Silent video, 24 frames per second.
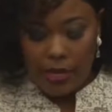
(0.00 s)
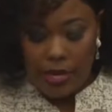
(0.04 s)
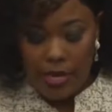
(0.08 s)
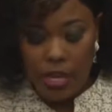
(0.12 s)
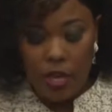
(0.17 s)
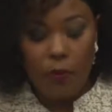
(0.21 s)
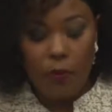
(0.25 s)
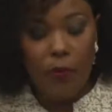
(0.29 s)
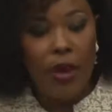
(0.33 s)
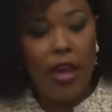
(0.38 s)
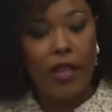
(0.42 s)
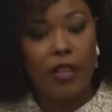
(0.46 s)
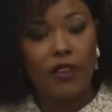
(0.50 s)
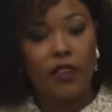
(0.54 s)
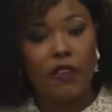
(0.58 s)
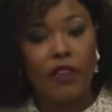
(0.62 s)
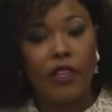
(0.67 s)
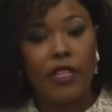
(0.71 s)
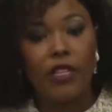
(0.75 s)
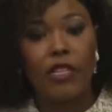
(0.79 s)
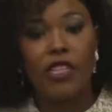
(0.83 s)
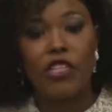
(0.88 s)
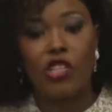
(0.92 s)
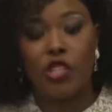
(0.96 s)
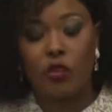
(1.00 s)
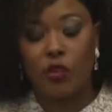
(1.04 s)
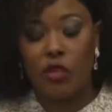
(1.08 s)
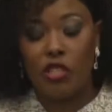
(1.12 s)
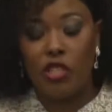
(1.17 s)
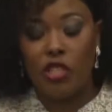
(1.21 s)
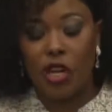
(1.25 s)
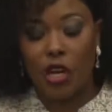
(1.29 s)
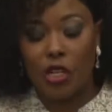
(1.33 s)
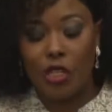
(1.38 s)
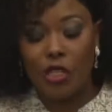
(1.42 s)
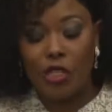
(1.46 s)
key benefit is the
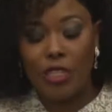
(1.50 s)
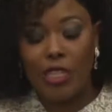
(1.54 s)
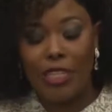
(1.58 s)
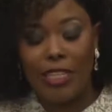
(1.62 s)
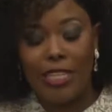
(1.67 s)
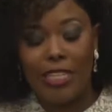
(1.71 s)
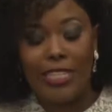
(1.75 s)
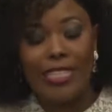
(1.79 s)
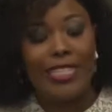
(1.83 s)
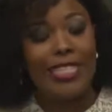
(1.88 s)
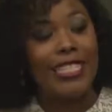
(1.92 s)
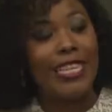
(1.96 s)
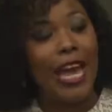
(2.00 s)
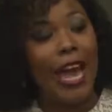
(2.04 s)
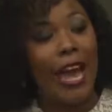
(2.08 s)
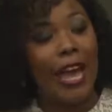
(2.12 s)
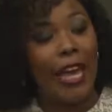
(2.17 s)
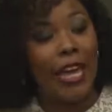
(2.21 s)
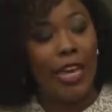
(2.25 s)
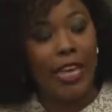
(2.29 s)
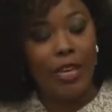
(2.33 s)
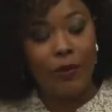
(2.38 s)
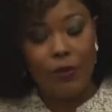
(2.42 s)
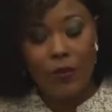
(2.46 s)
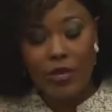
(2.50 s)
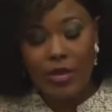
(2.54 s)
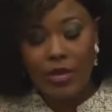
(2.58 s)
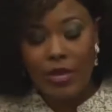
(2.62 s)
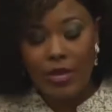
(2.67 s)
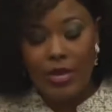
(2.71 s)
reduction in time